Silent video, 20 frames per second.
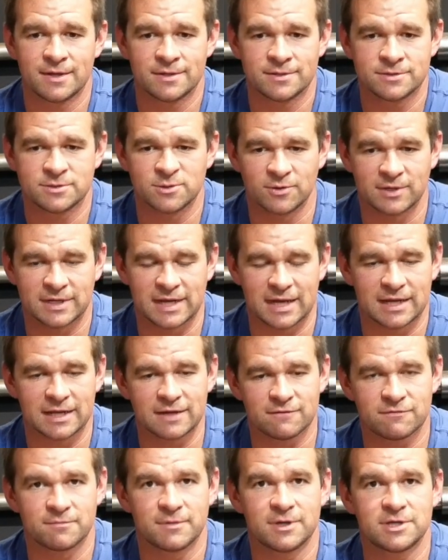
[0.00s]
So getting
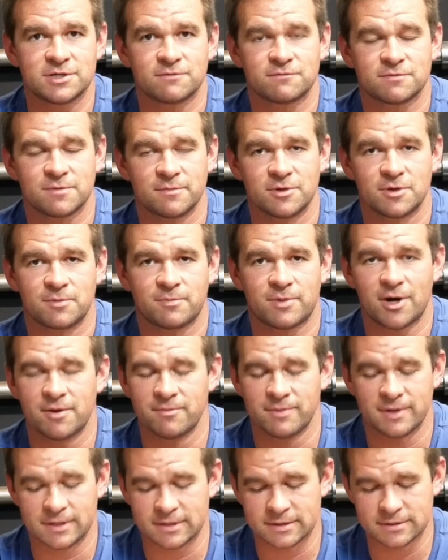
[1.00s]
information from your
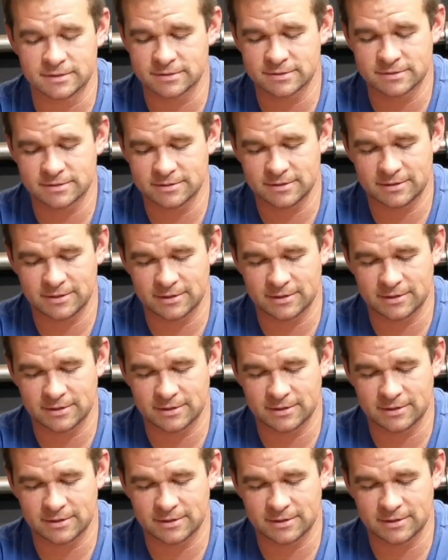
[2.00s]
department is